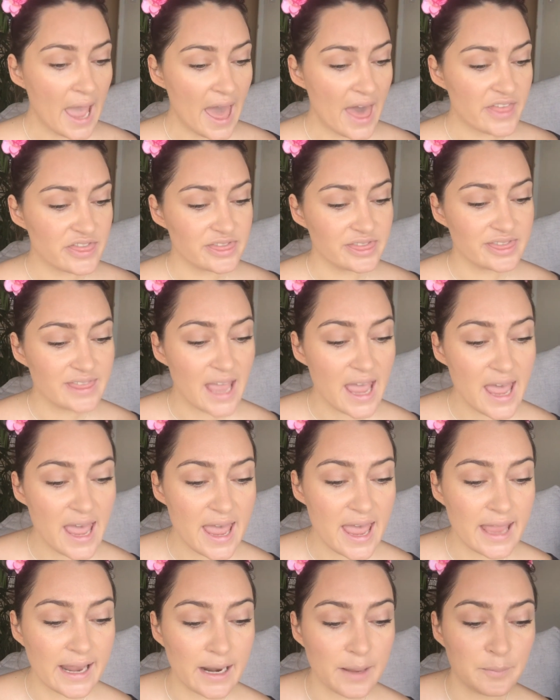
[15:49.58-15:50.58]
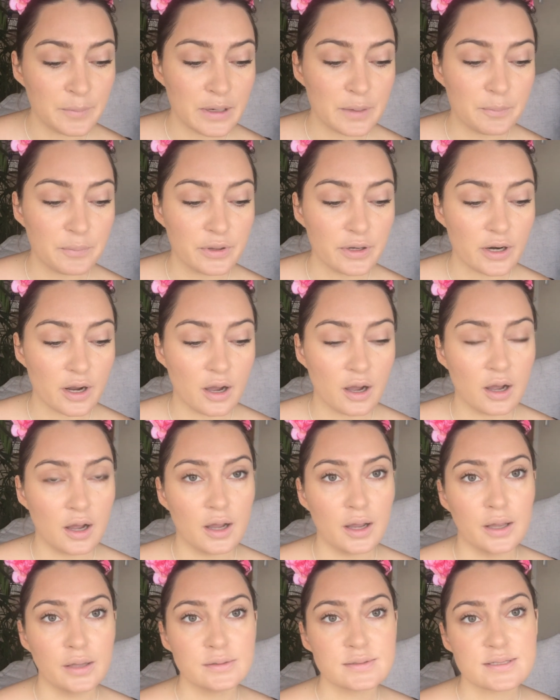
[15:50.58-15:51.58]
And then I'm gonna put
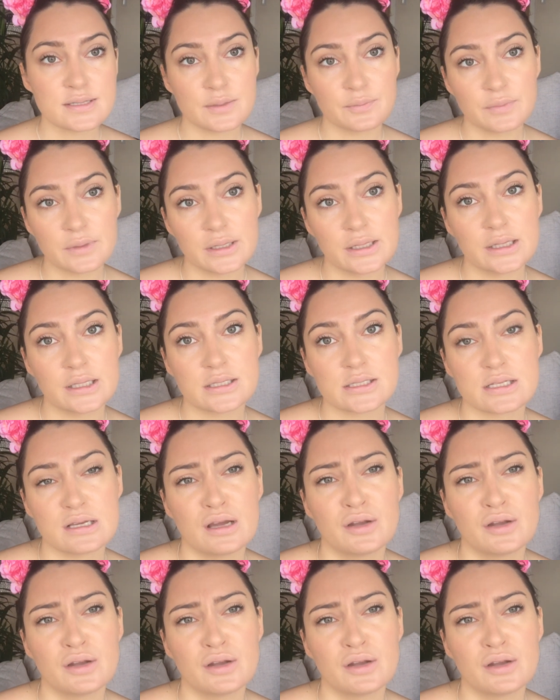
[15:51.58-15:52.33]
on something that's